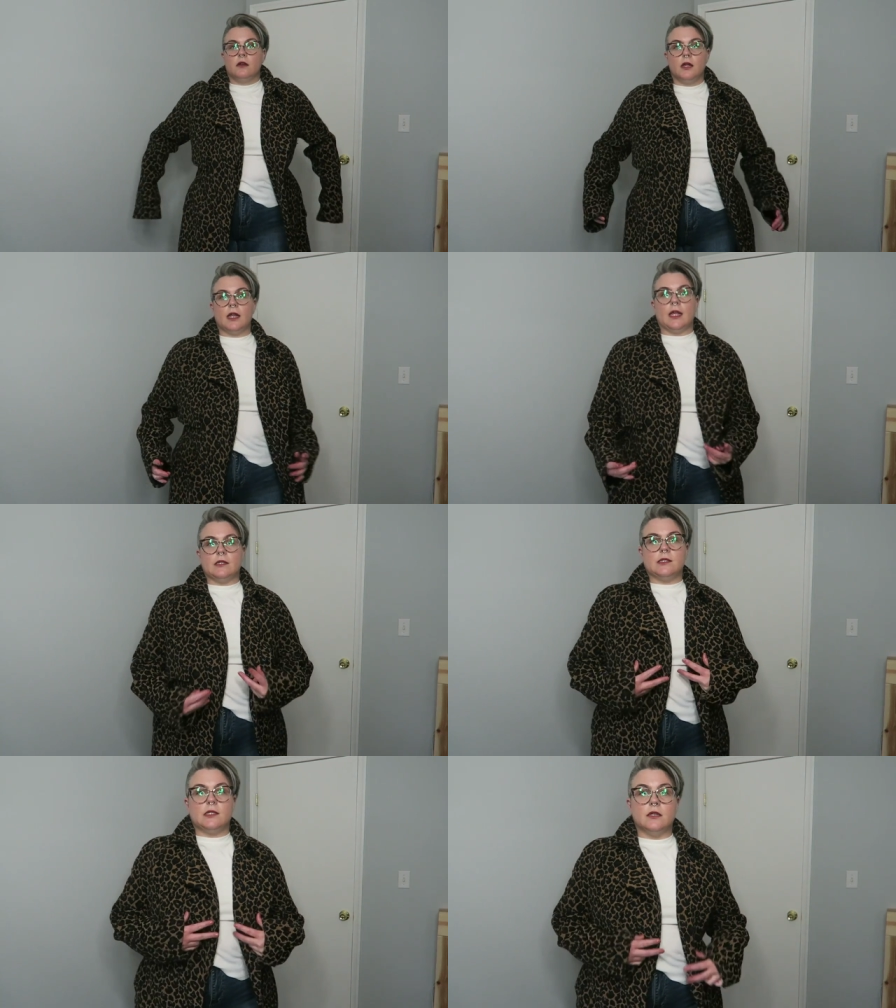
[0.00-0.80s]
Not
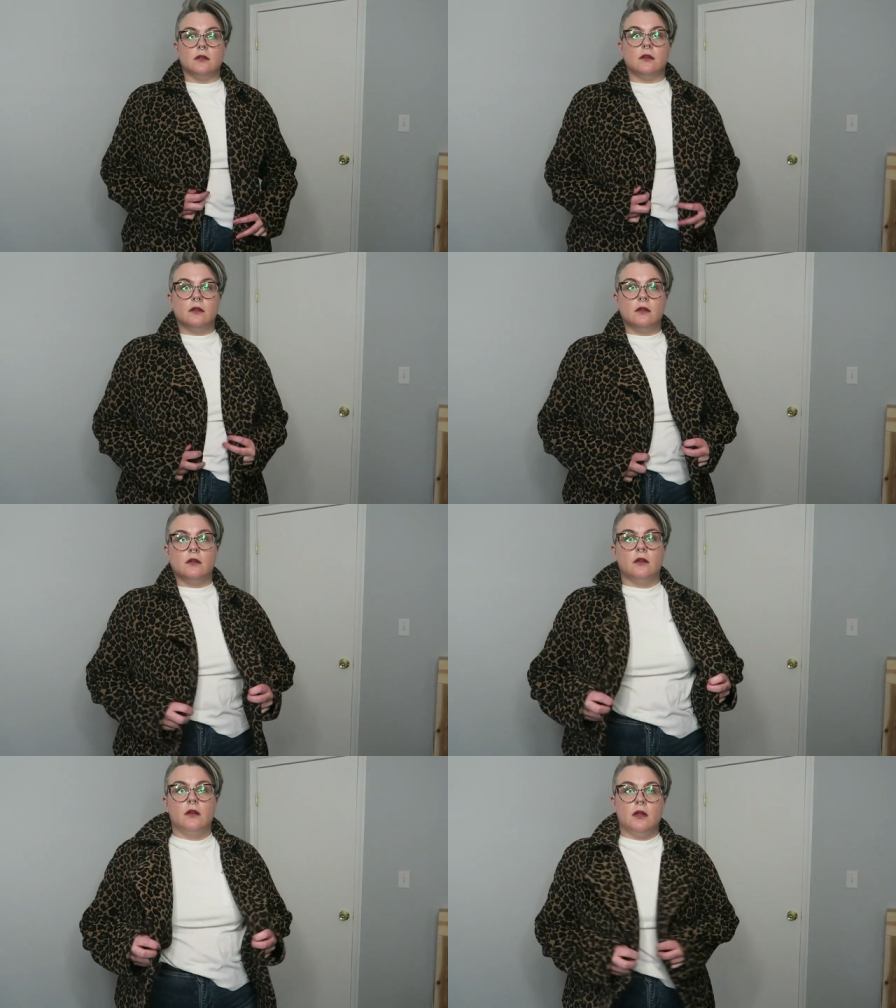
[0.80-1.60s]
against it.
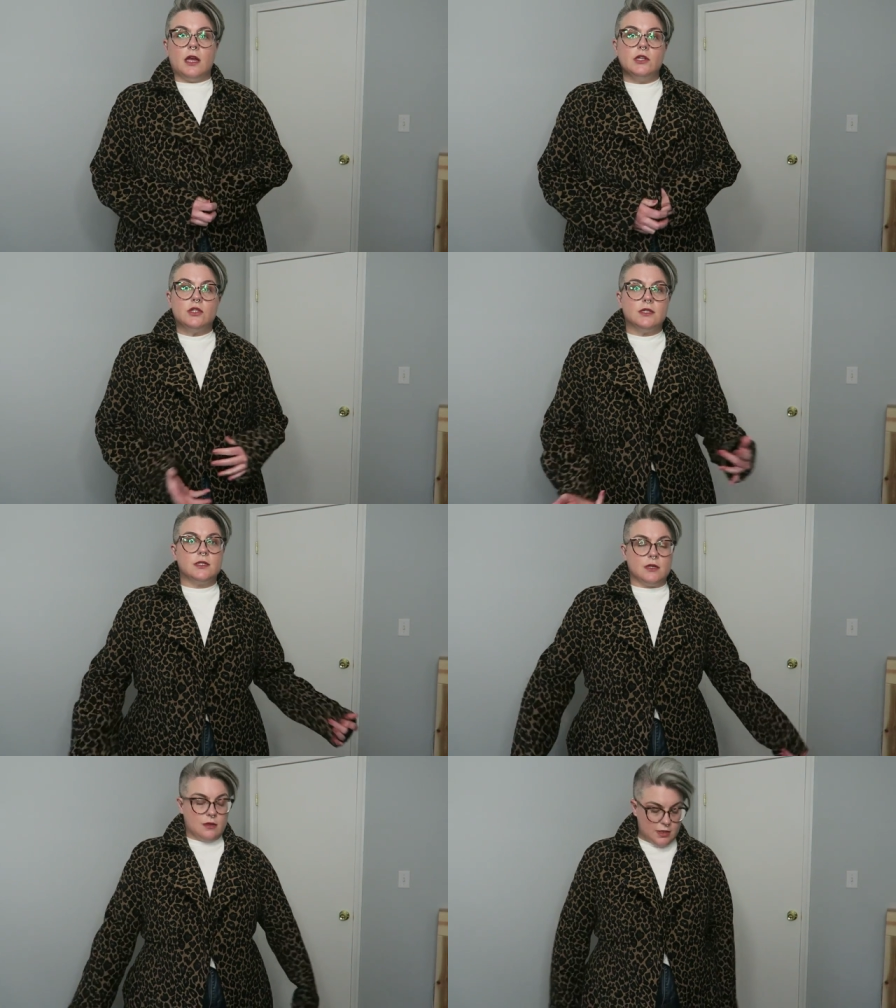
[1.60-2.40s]
Mm. It's
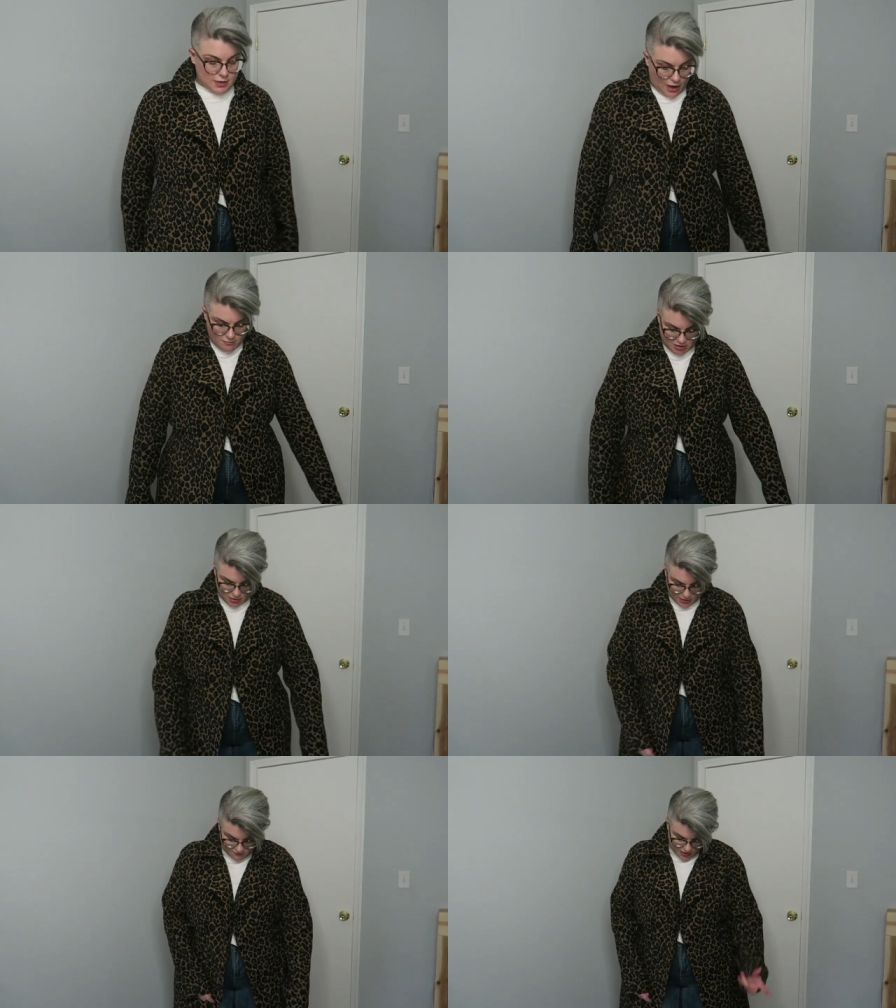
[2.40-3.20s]
just that, I
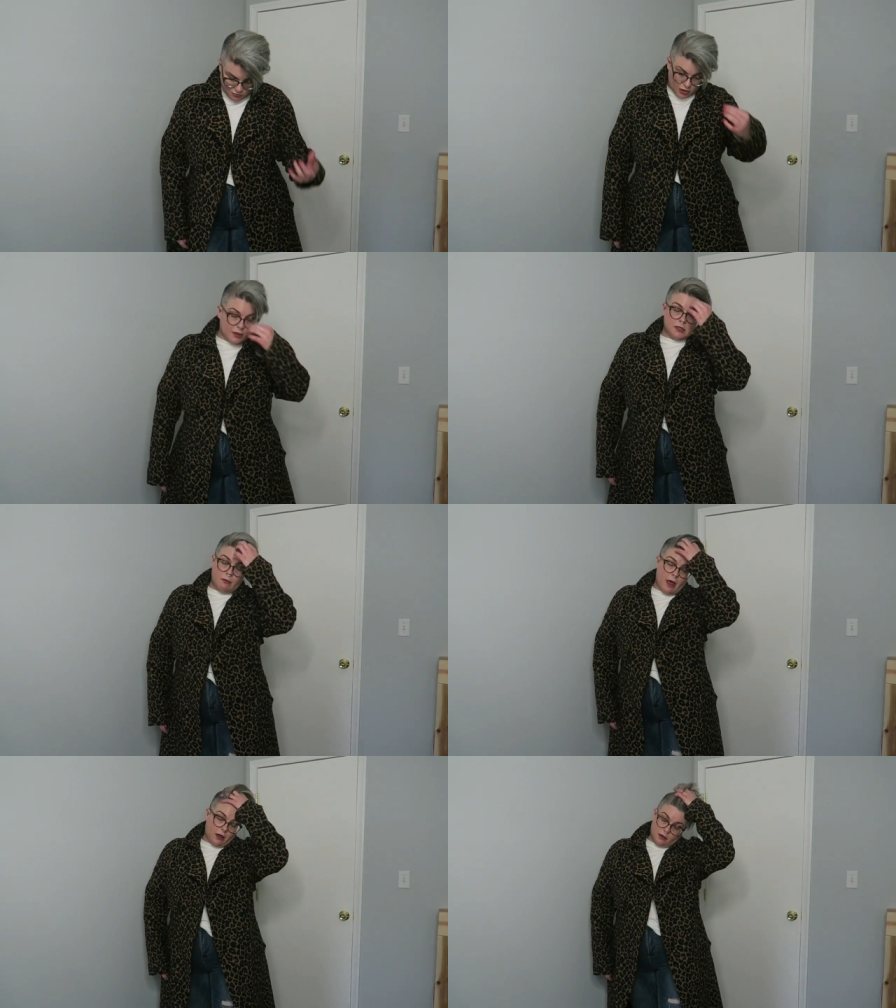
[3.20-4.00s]
mean, if they bring this
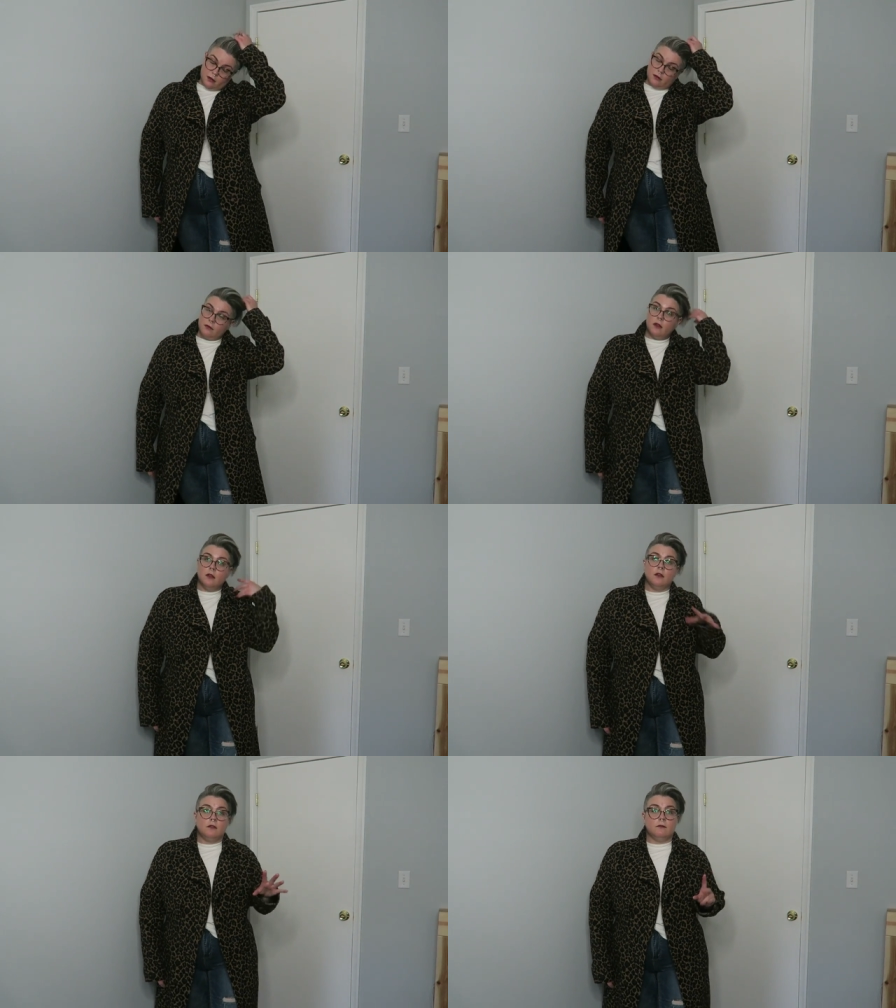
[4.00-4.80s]
back,
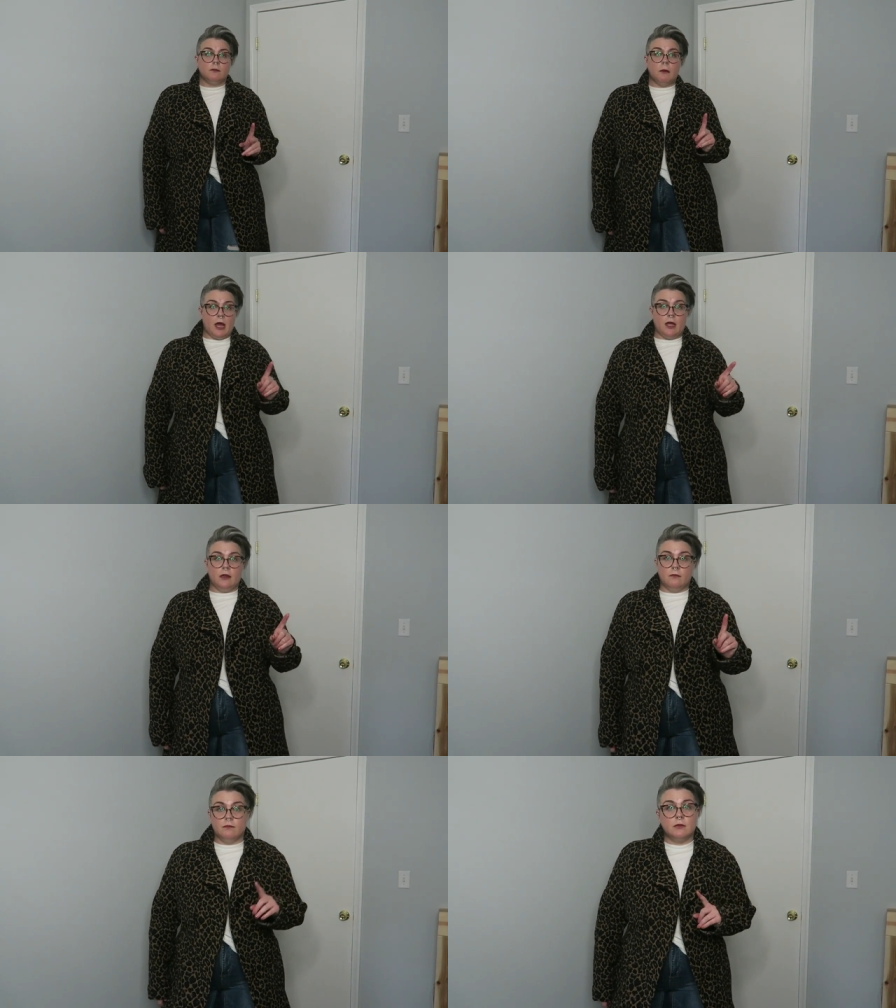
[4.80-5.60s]
buy
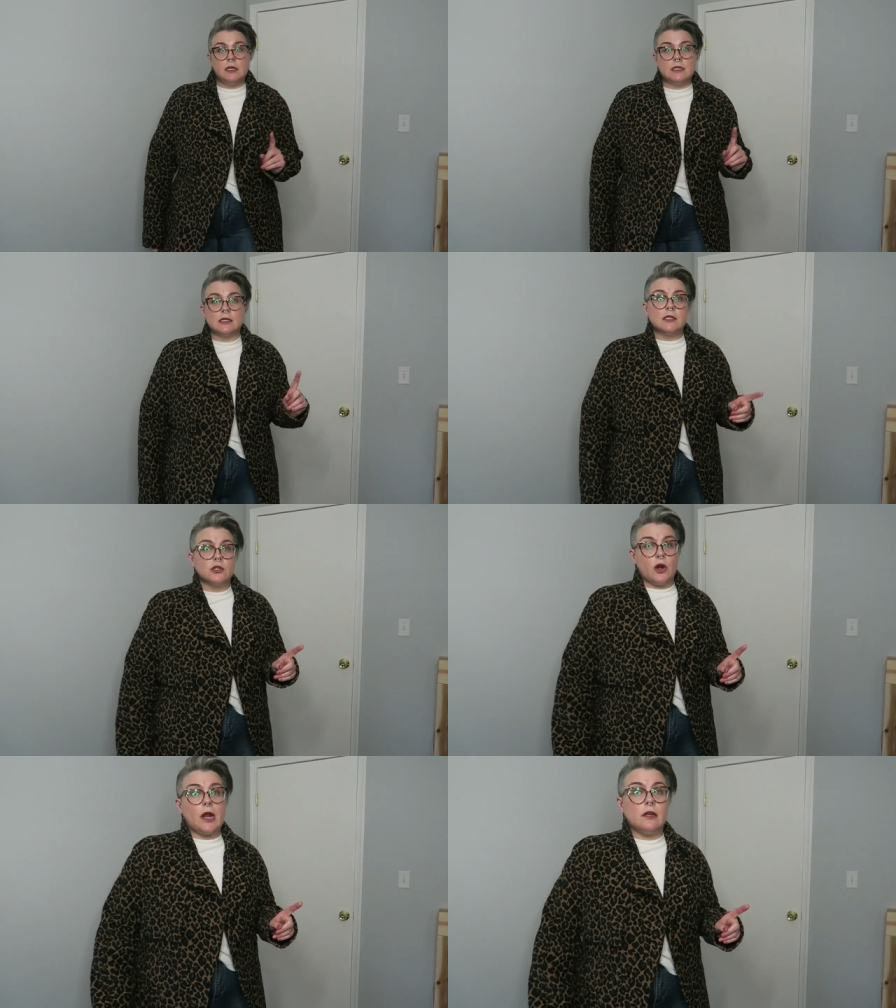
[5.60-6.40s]
it because
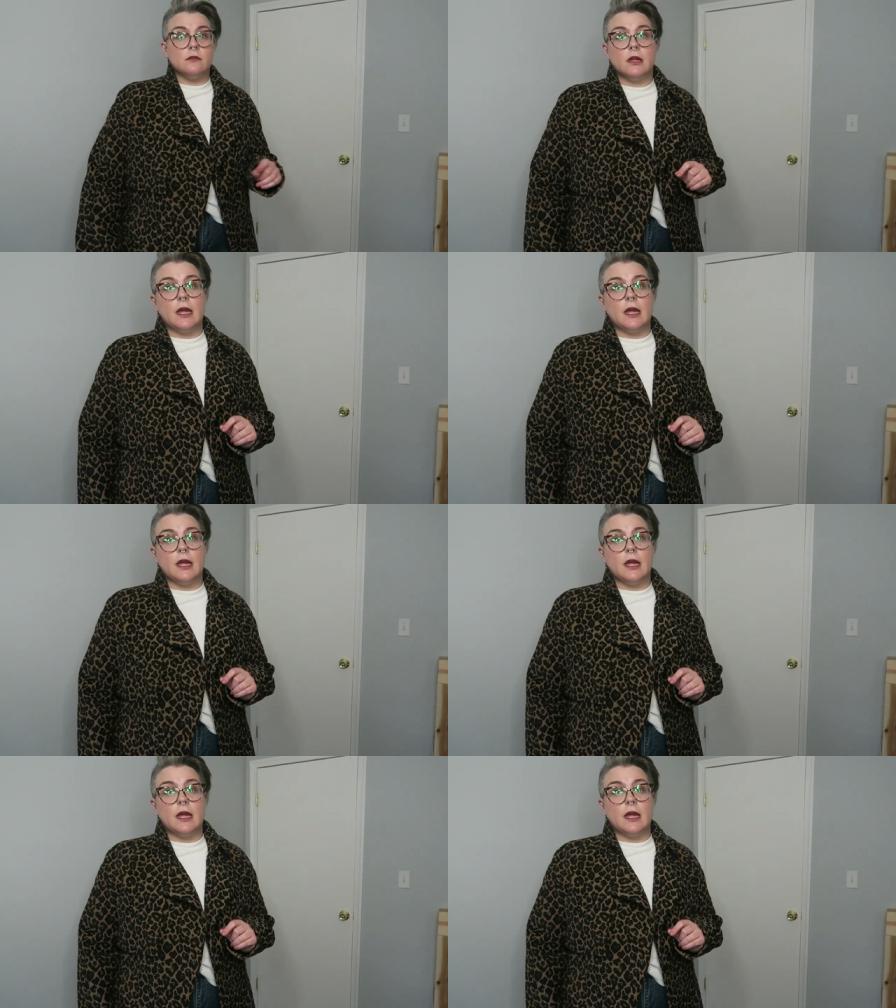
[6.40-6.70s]
it's great.